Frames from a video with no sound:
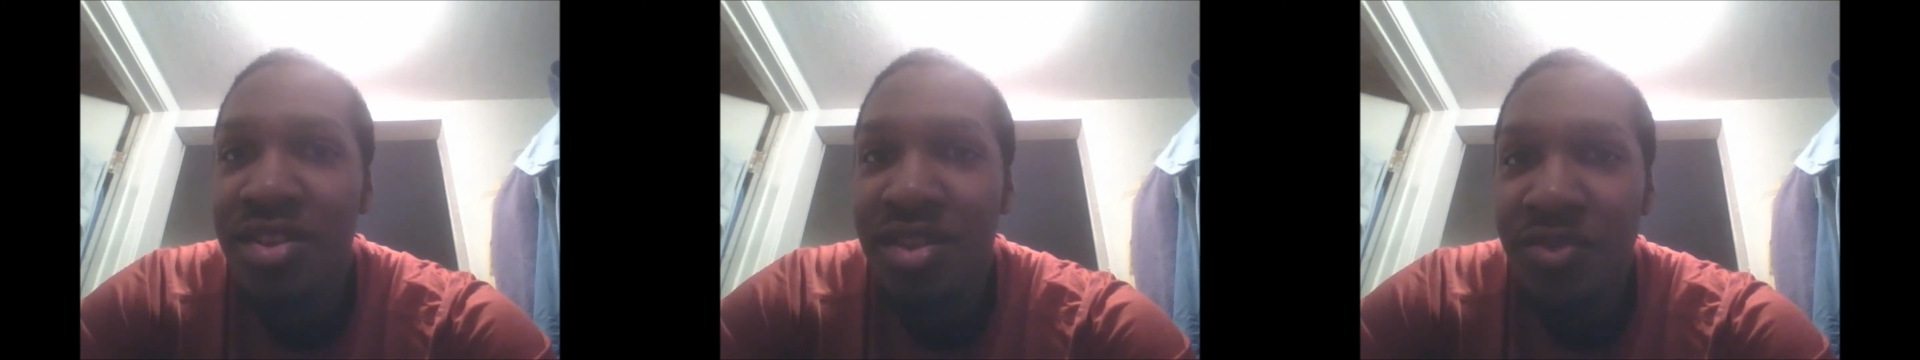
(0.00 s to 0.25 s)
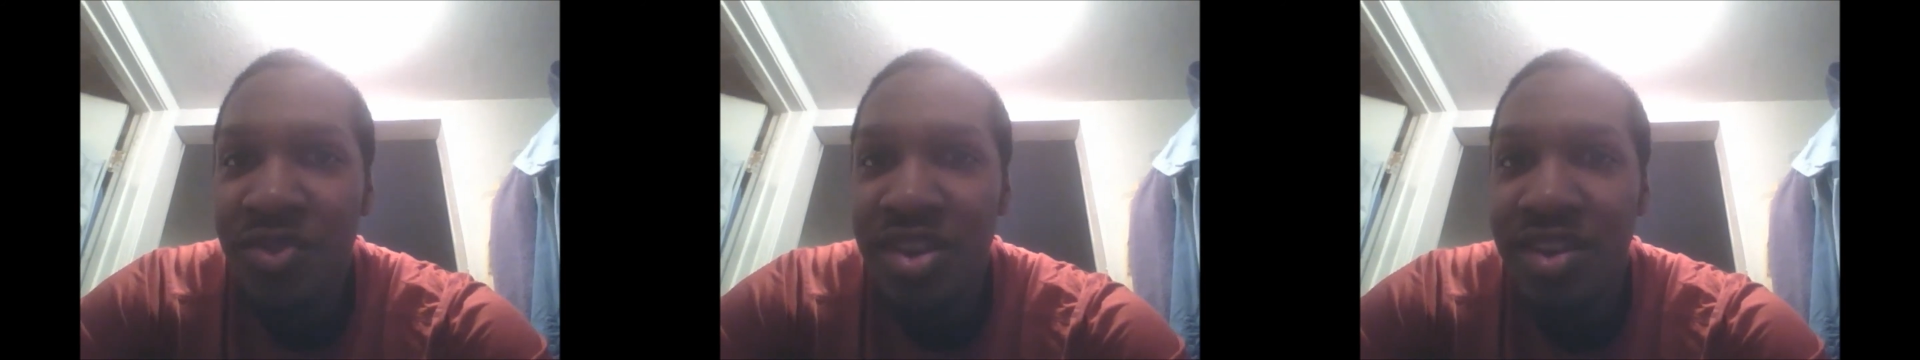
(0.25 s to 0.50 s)
on
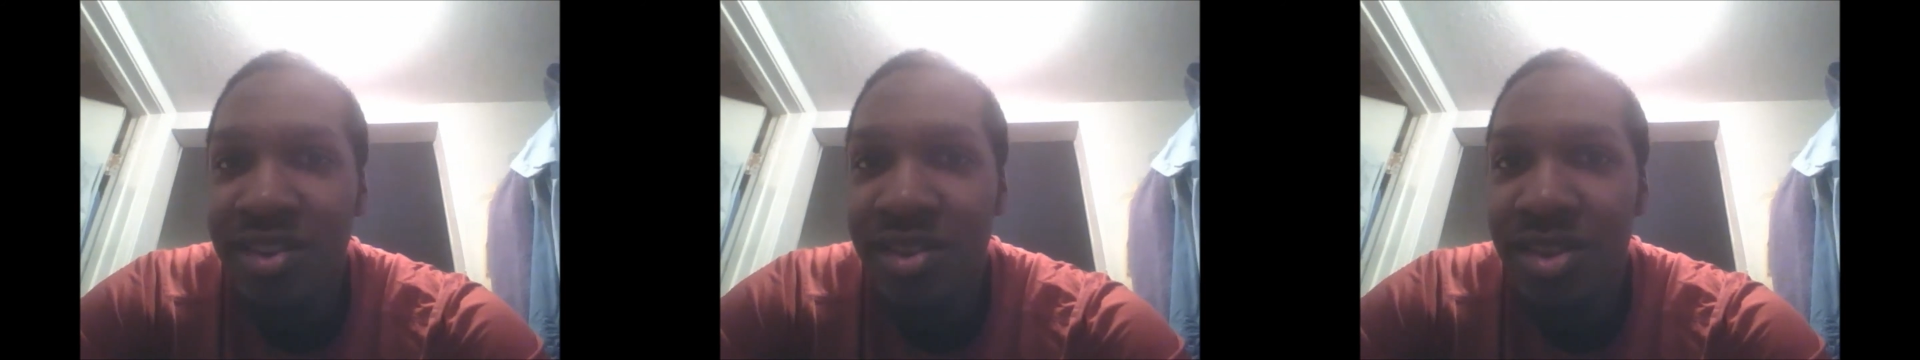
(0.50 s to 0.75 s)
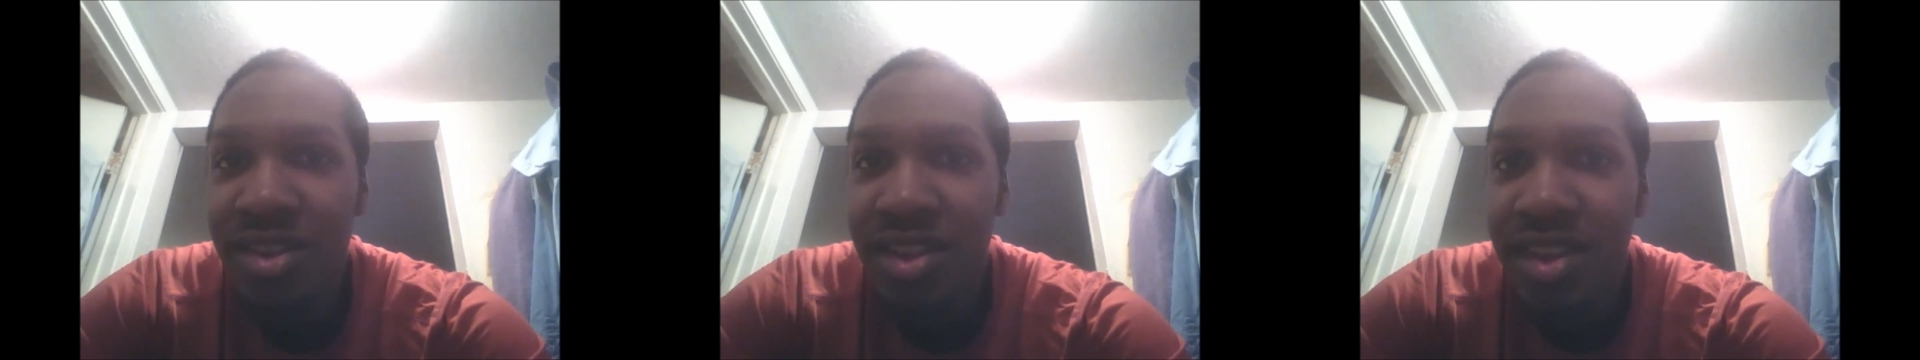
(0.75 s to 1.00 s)
the
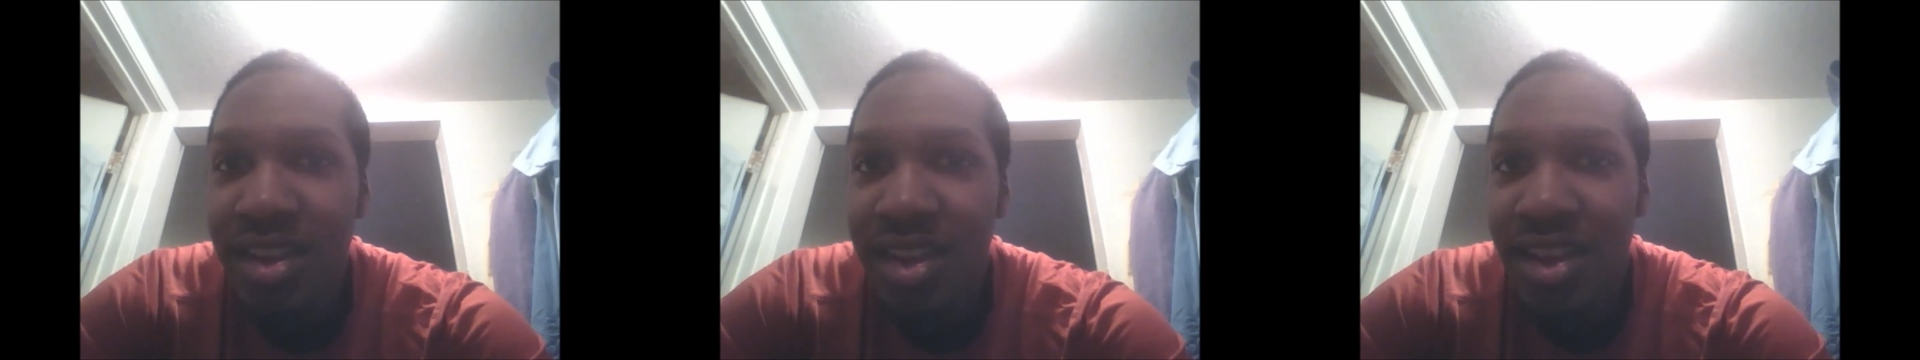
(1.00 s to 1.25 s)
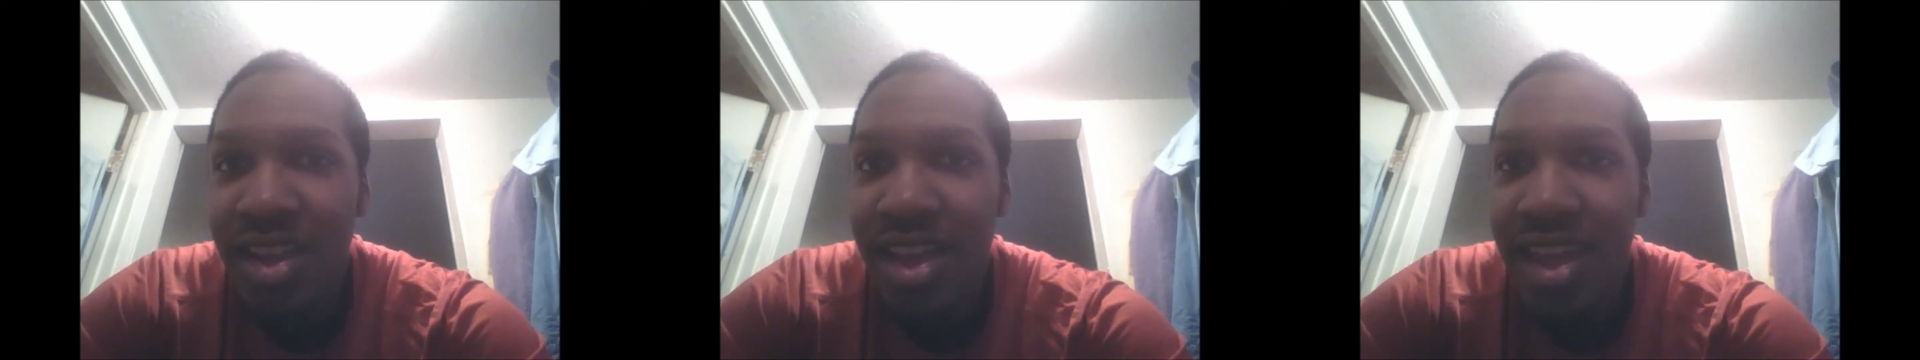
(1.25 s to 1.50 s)
field
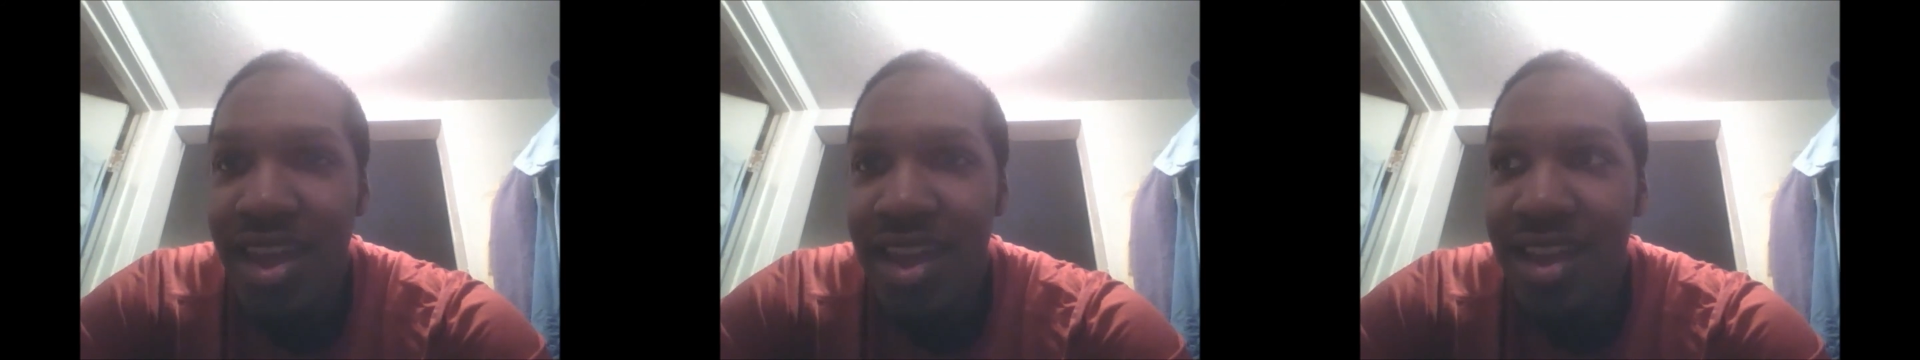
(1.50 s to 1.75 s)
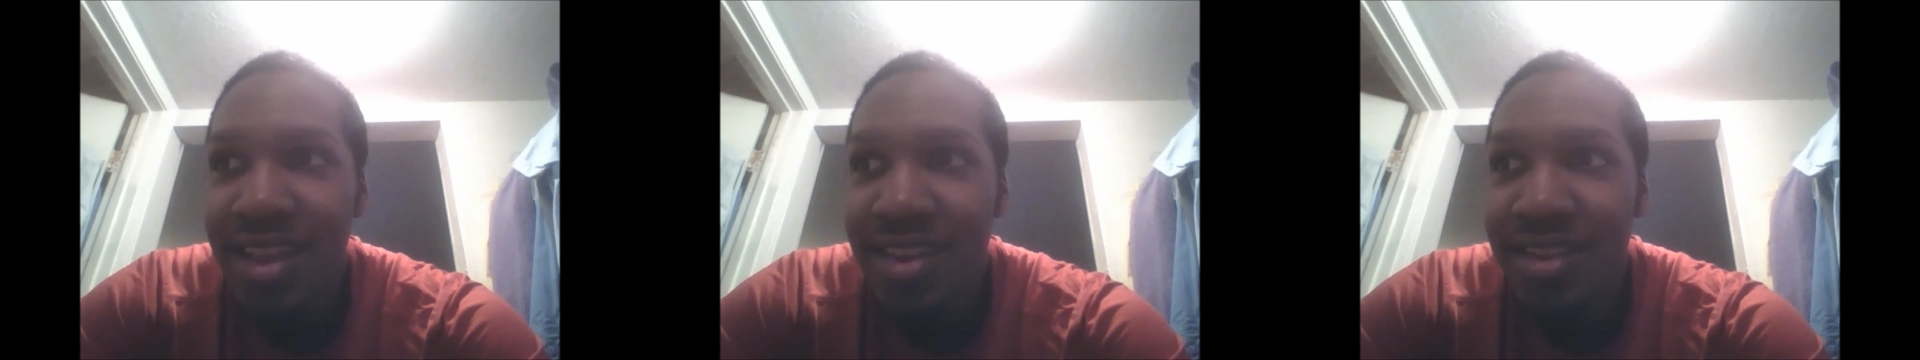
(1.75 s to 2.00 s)

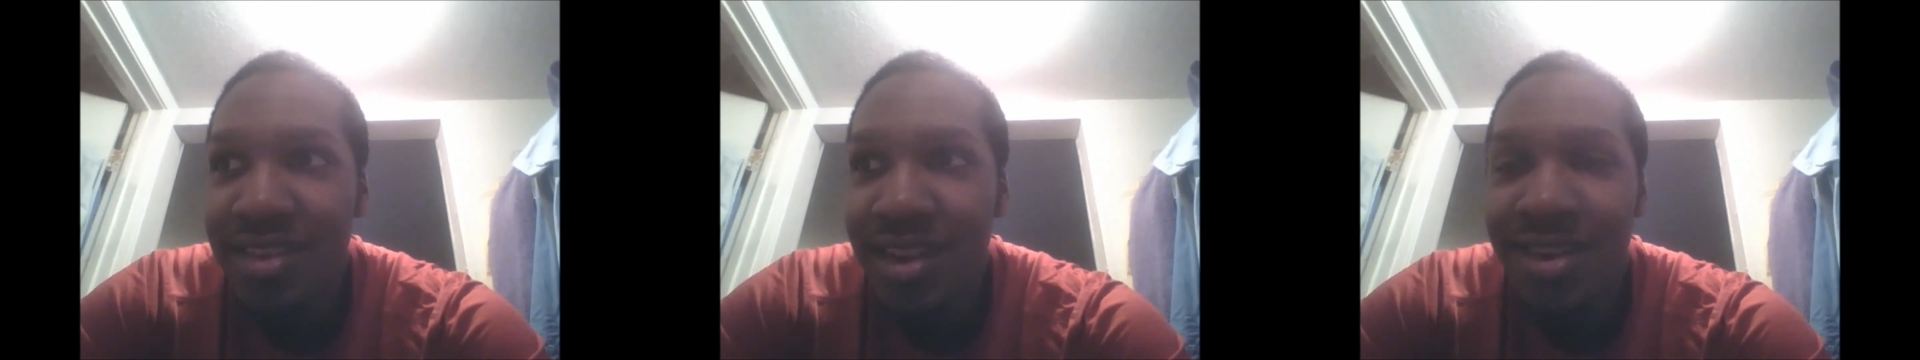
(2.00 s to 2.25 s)
and